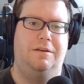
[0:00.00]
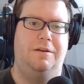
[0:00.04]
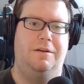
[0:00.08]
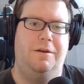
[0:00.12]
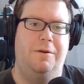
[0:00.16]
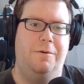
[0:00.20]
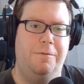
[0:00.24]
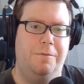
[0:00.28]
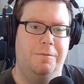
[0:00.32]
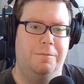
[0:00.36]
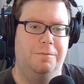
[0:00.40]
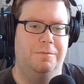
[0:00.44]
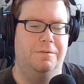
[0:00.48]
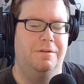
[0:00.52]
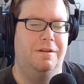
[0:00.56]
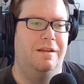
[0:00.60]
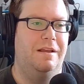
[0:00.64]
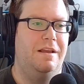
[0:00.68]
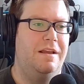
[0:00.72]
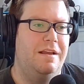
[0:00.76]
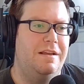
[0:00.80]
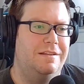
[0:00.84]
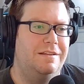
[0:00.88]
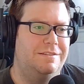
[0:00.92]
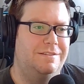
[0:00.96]
Oh,
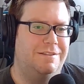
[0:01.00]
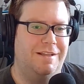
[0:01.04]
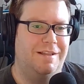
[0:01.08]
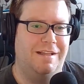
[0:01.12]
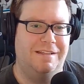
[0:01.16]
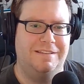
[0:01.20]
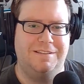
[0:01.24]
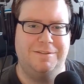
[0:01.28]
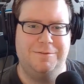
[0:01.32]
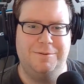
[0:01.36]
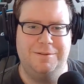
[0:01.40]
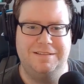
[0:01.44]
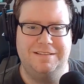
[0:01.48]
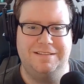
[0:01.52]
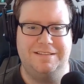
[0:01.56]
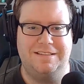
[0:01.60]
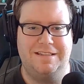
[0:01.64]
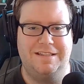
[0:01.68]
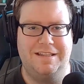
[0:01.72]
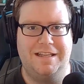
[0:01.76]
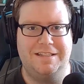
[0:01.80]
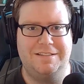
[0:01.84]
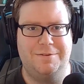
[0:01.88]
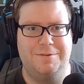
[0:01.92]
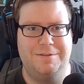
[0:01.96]
so that's always
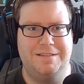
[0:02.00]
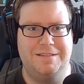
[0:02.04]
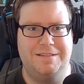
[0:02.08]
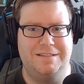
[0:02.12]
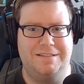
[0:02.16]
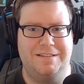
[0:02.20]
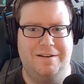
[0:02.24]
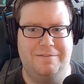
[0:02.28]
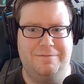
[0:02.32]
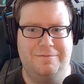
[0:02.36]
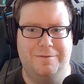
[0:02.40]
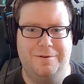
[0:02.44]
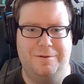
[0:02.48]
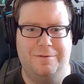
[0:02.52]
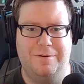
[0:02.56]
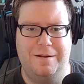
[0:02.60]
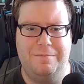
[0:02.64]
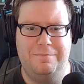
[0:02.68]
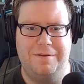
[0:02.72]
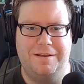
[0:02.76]
a tough one, right?